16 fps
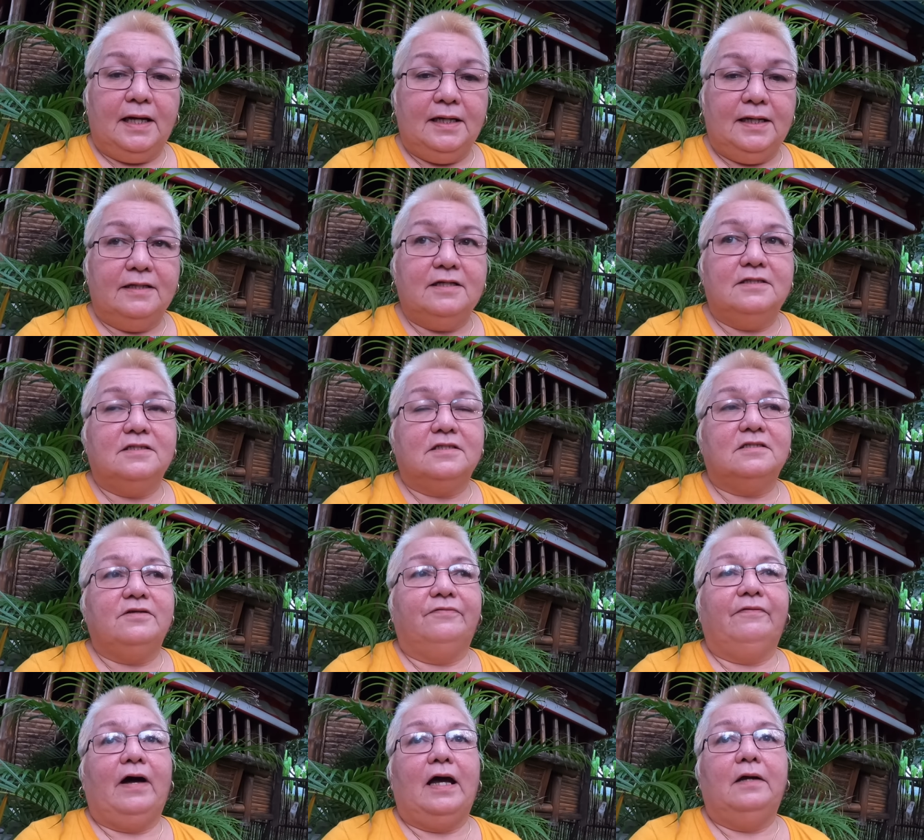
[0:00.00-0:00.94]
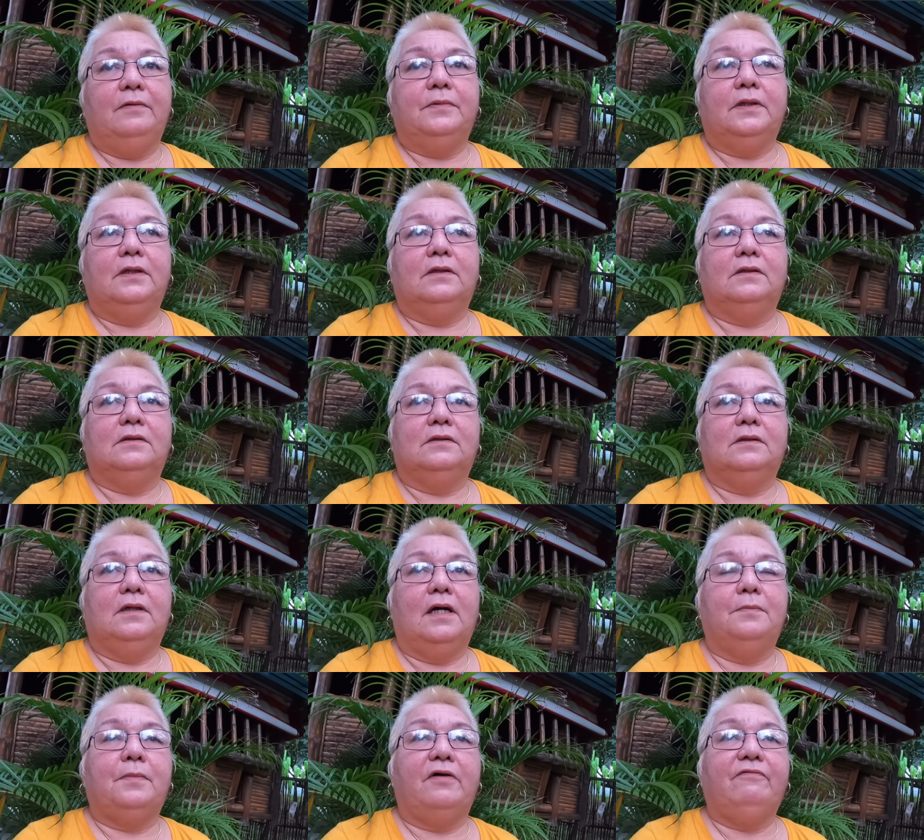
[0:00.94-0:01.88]
9, 1965
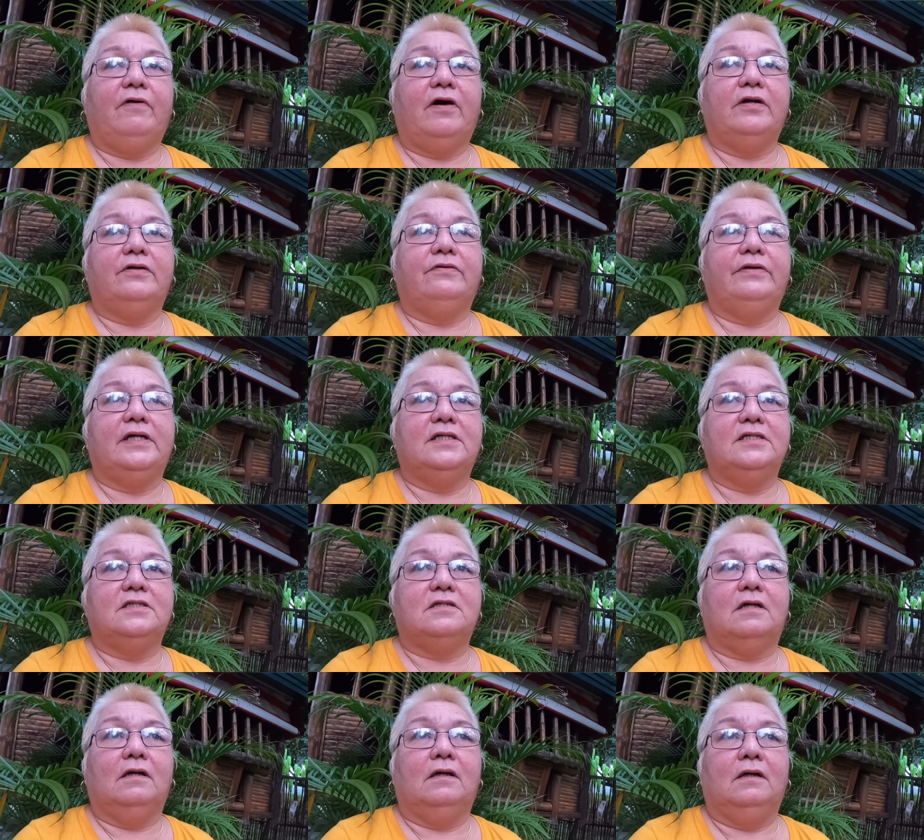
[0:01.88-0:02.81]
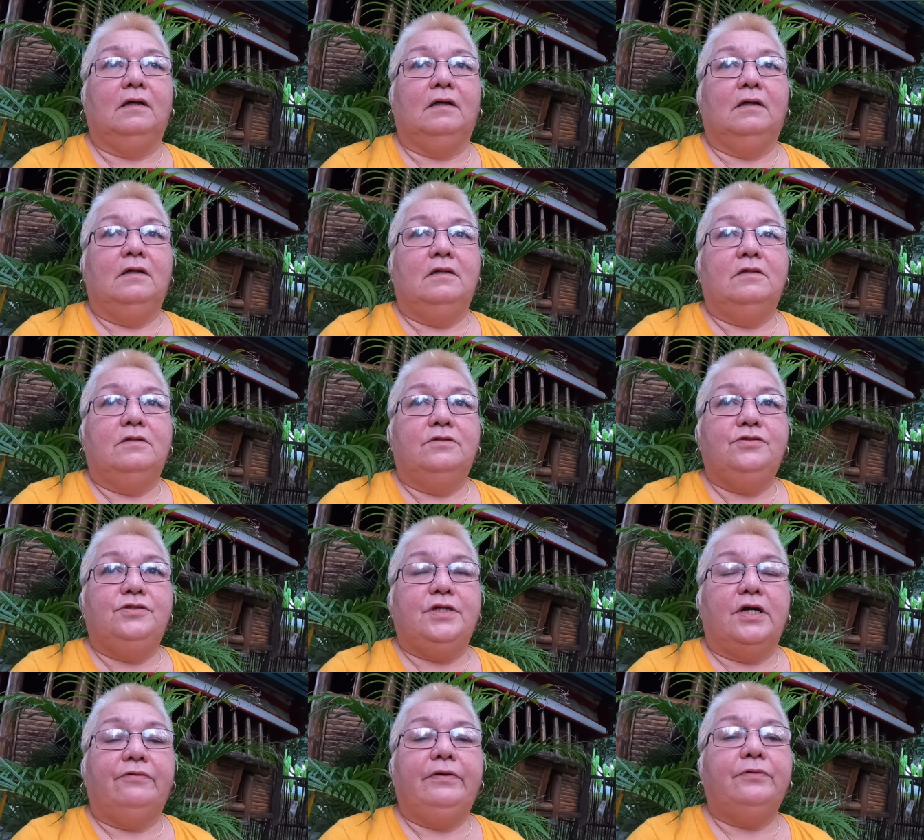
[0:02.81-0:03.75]
and my father is
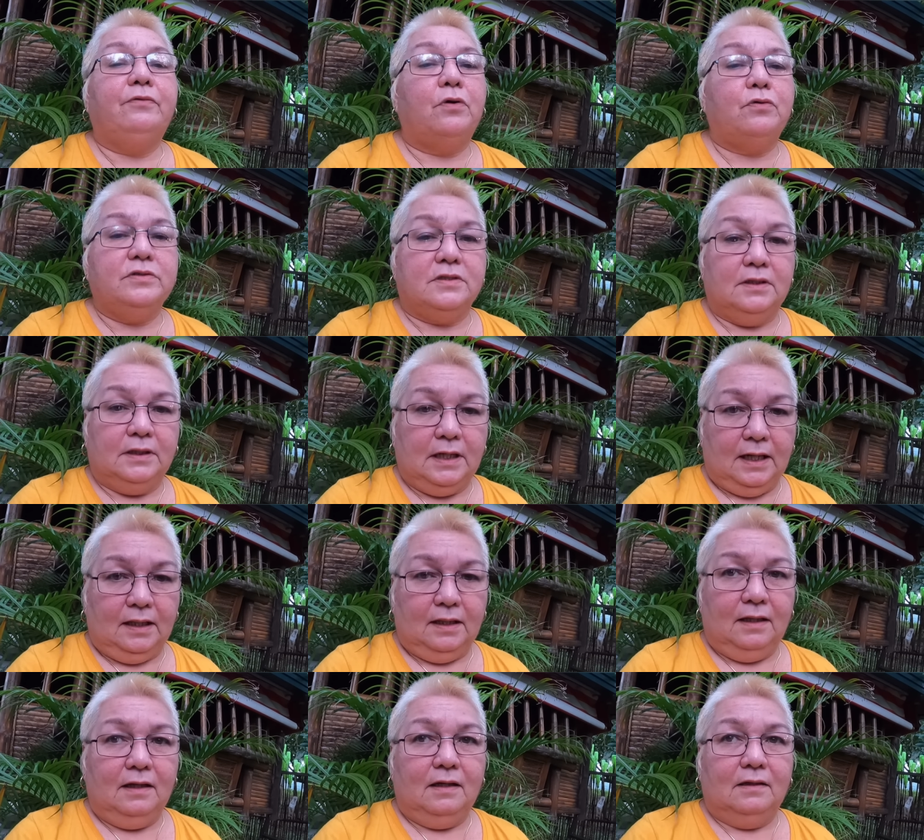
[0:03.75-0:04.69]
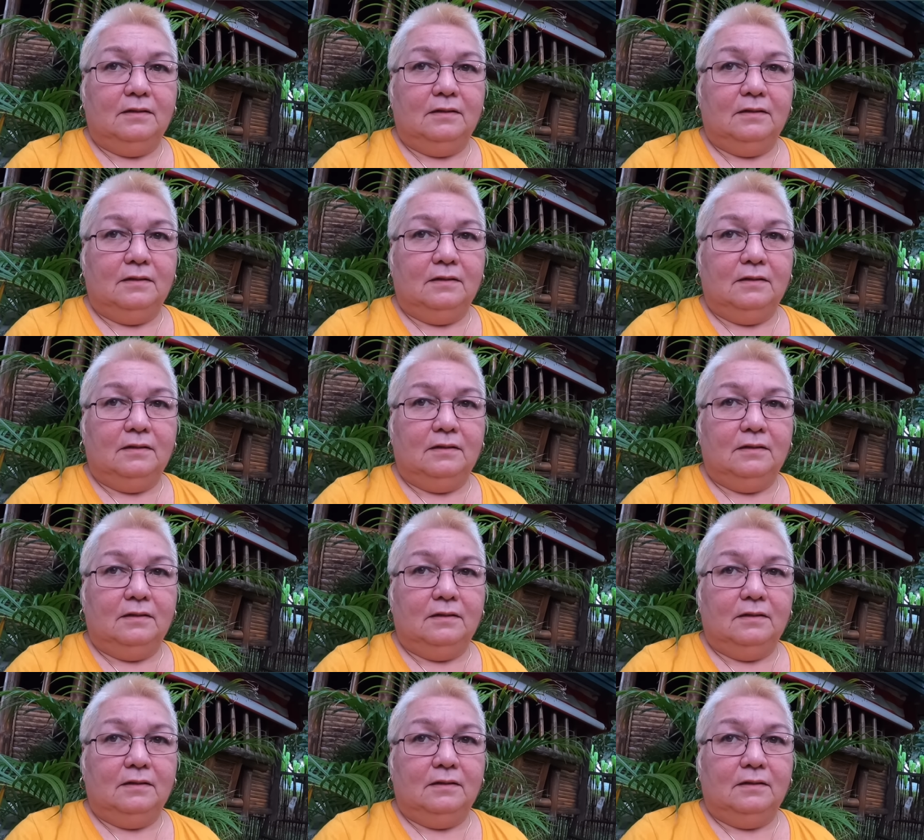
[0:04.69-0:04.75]
Jerry Rosendahl.